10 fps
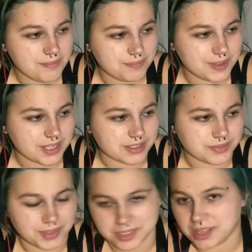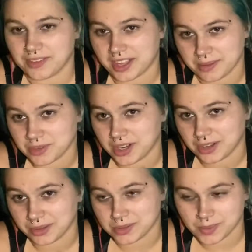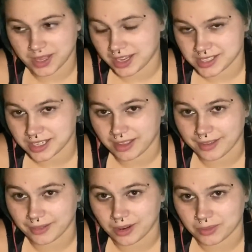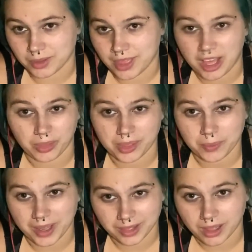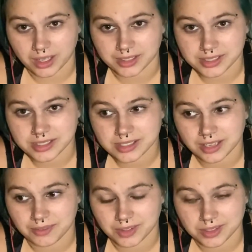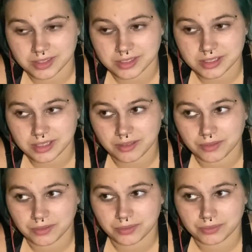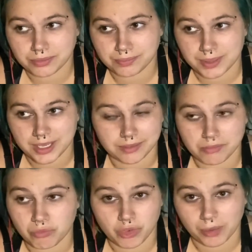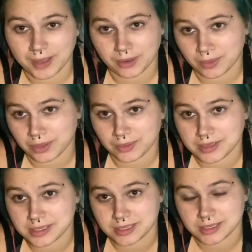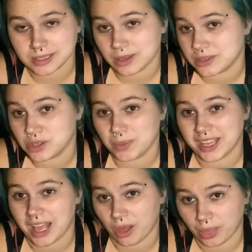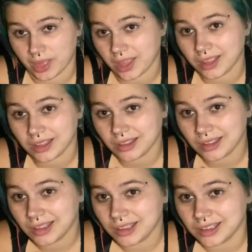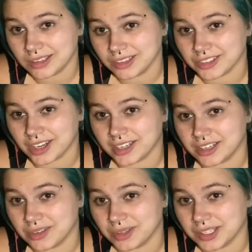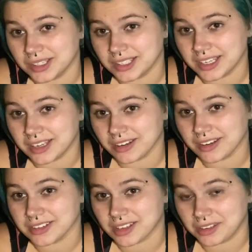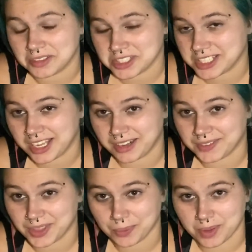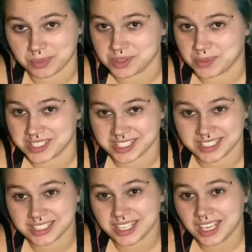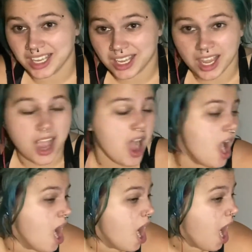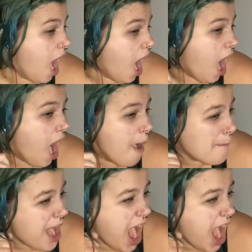Because first off, I am trying to lose weight. I see nothing wrong with healthy weight loss if it's no matter what the reason is, as long as you're being healthy and you're trying to do it and take care of yourself, just stay out of other people's business. But